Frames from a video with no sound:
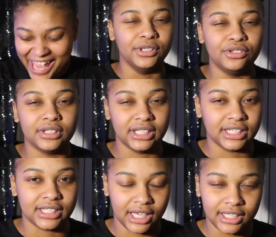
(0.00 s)
Usually
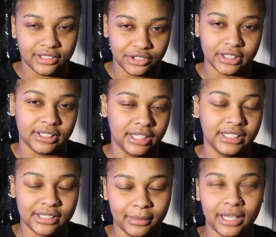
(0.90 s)
get tequila drink, like
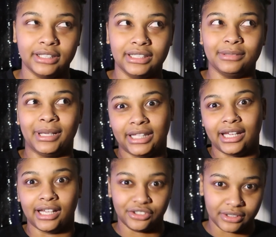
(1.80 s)
that's my
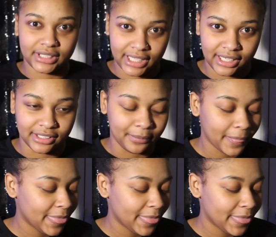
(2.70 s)
thing. I drink tequila.